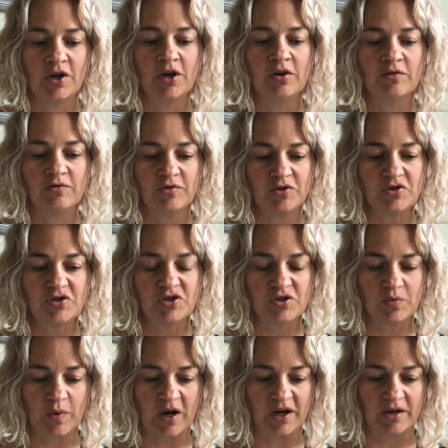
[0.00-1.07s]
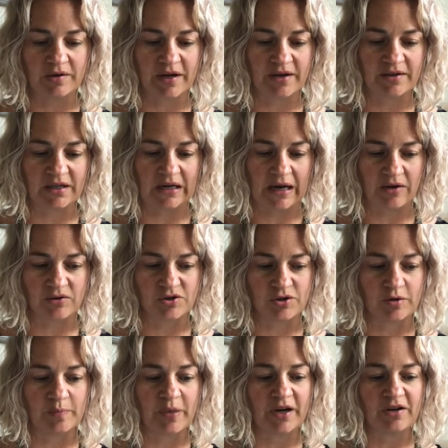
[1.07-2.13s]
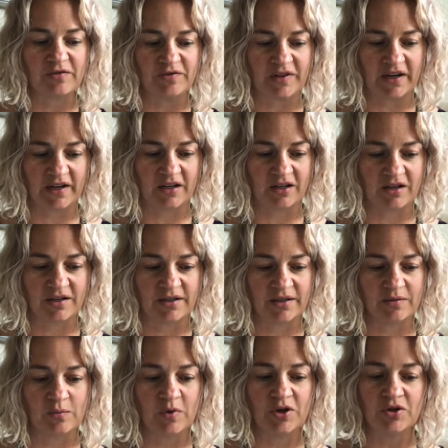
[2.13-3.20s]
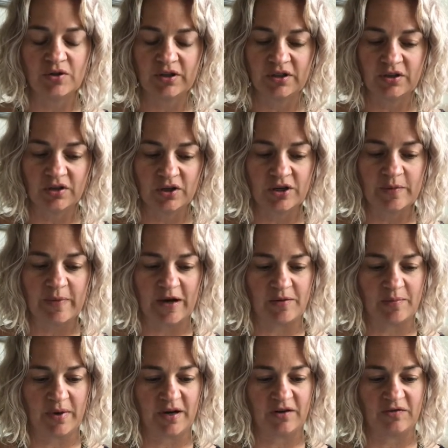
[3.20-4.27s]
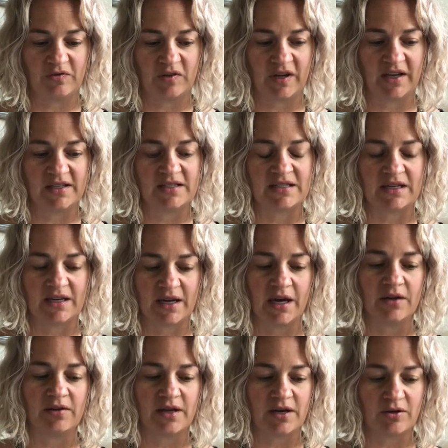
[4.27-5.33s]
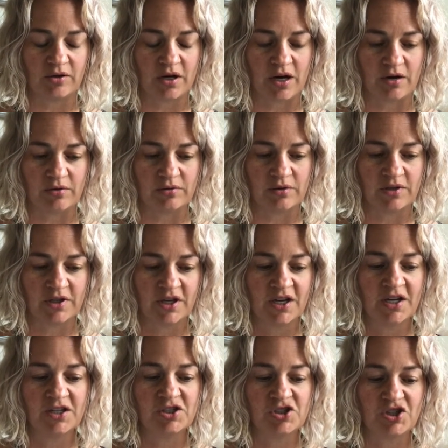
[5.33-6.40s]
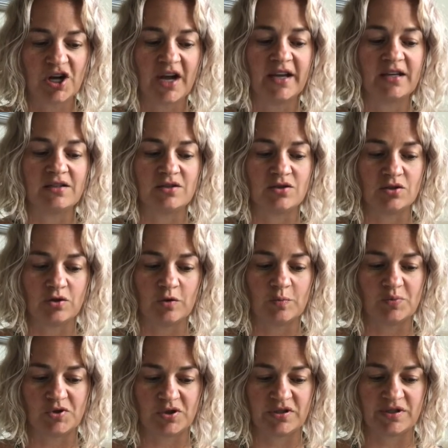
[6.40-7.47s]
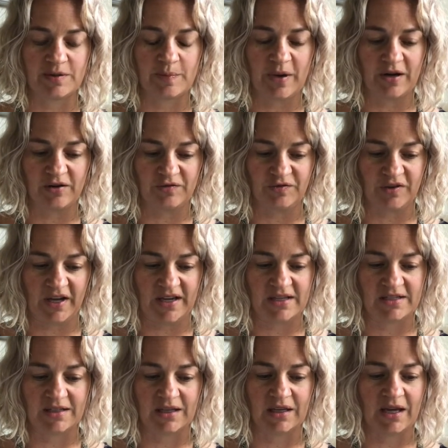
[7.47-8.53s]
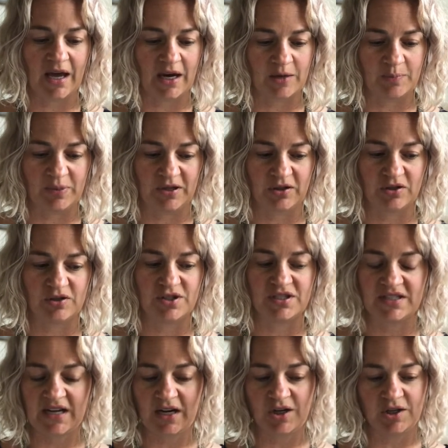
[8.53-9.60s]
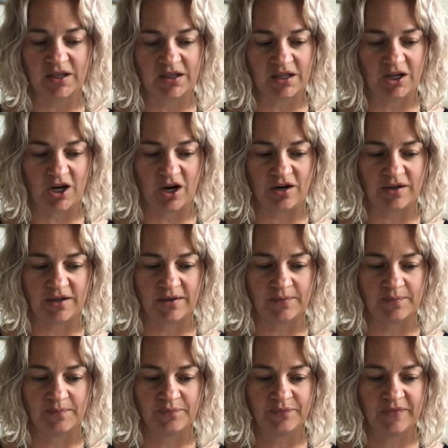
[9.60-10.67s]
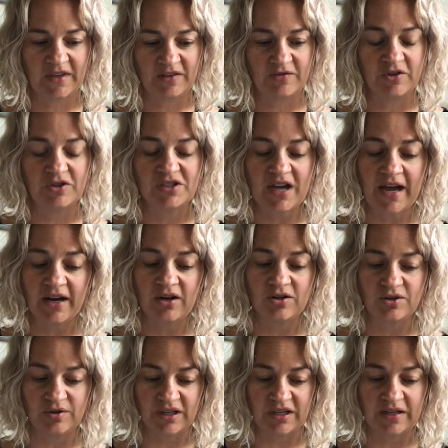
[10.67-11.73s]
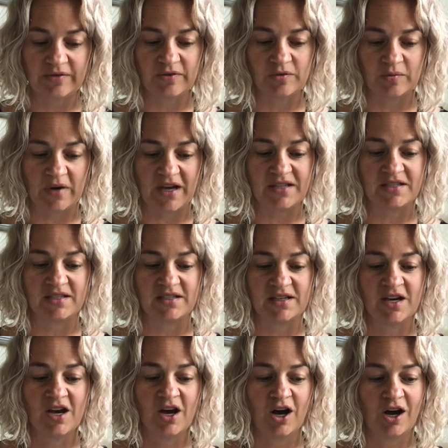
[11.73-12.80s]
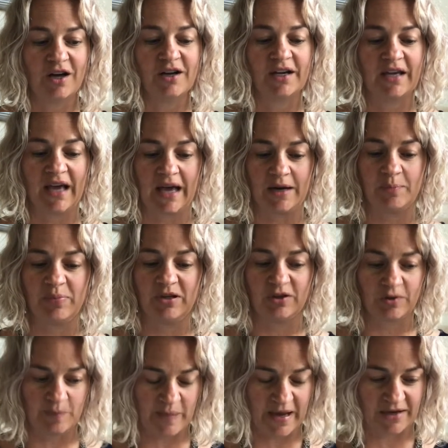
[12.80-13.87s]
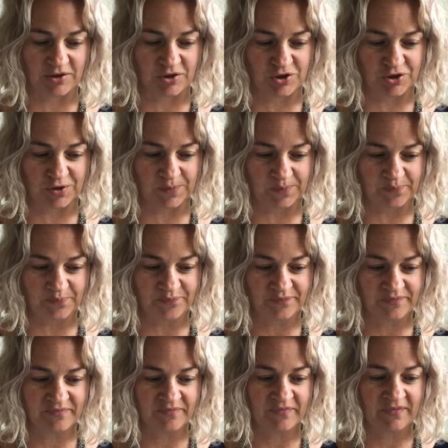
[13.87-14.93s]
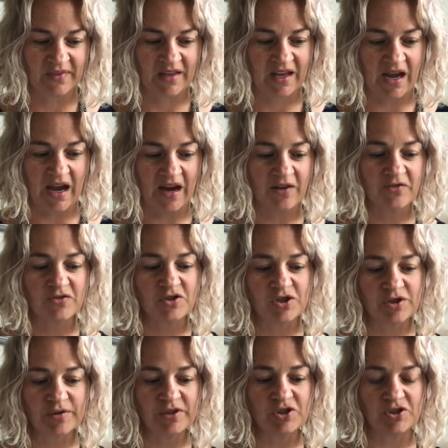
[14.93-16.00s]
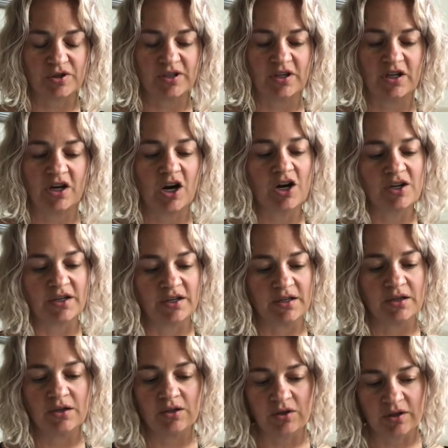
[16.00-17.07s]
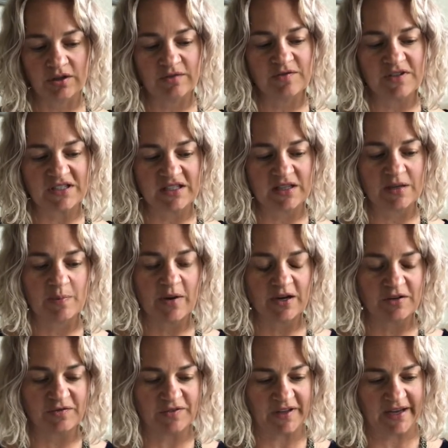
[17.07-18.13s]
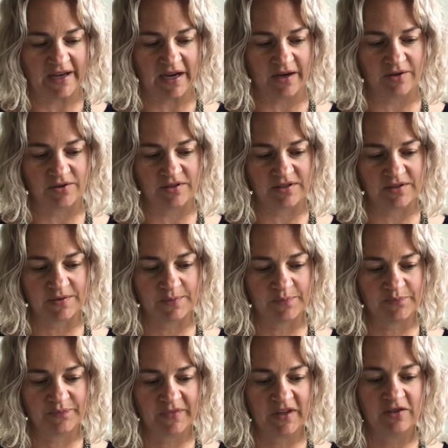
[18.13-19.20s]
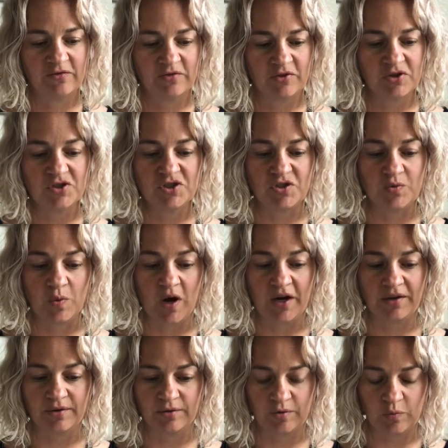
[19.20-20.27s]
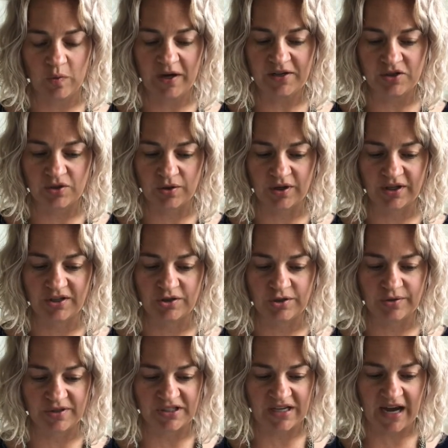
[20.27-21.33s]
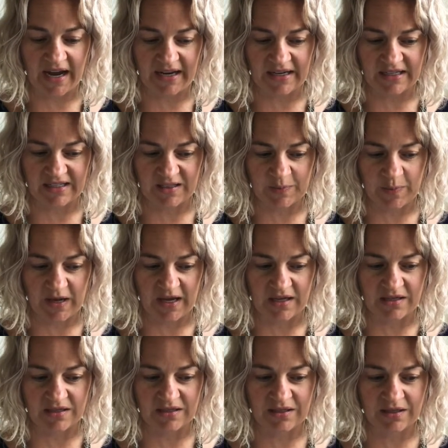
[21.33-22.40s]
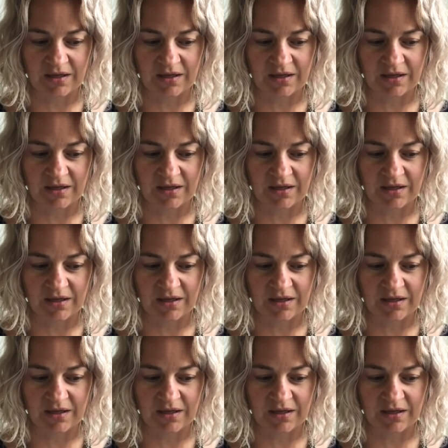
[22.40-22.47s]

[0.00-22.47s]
First, you walk around an outdoor butterfly garden where you can learn about butterflies and how they grow. Giant sculptures of butterflies and caterpillars decorate the garden. If you're tired, you even rest on a caterpillar bench. After you enjoy the garden, you can visit the butterfly house. First, you walk through one door and into a tiny space.